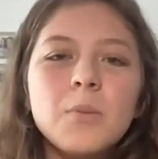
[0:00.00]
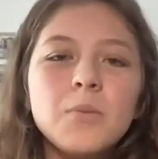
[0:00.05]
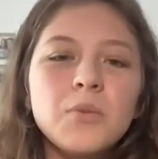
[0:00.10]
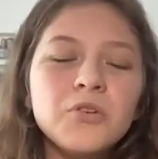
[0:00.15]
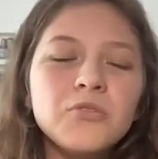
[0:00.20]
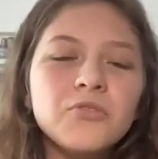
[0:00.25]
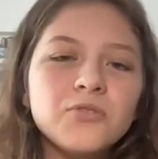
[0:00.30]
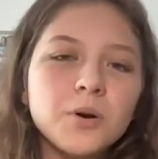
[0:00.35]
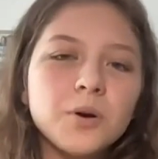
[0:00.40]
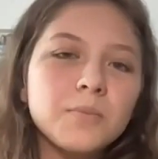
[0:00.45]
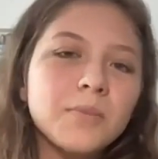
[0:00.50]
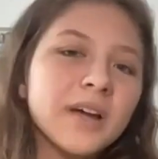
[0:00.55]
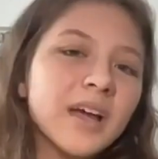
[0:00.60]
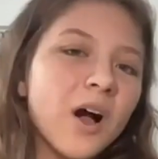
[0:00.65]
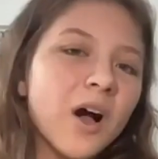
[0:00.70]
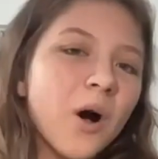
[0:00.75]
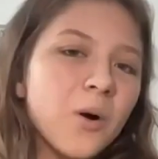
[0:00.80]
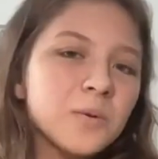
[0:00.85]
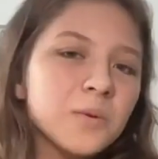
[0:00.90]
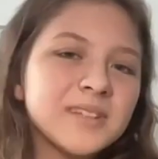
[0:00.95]
move from my
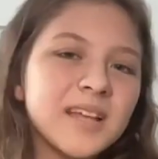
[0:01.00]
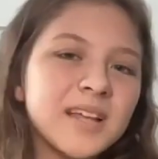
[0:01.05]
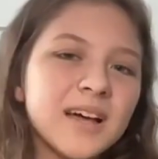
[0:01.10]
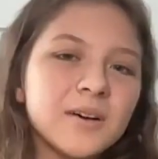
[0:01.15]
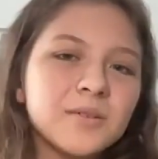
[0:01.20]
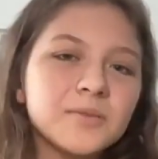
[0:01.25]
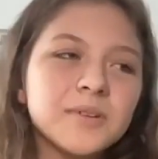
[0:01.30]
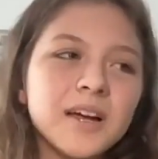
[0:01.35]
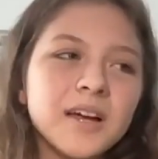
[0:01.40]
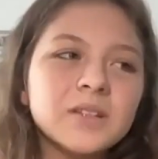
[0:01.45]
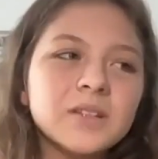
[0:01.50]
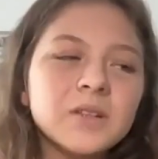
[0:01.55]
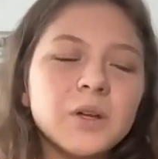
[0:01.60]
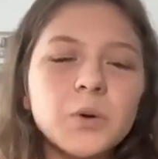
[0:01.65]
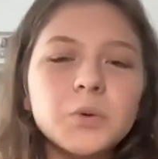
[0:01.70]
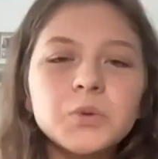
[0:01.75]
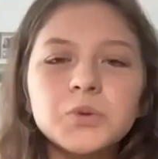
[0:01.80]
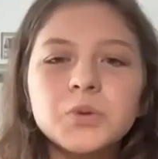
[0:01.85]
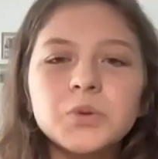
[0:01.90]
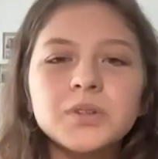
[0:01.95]
hometown and
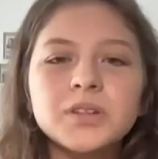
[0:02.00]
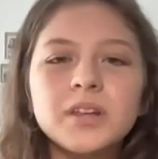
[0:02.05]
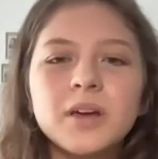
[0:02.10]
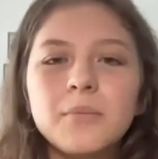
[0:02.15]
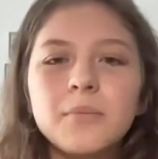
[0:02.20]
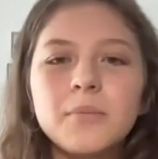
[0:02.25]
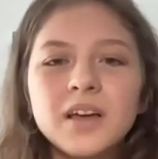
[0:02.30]
go to the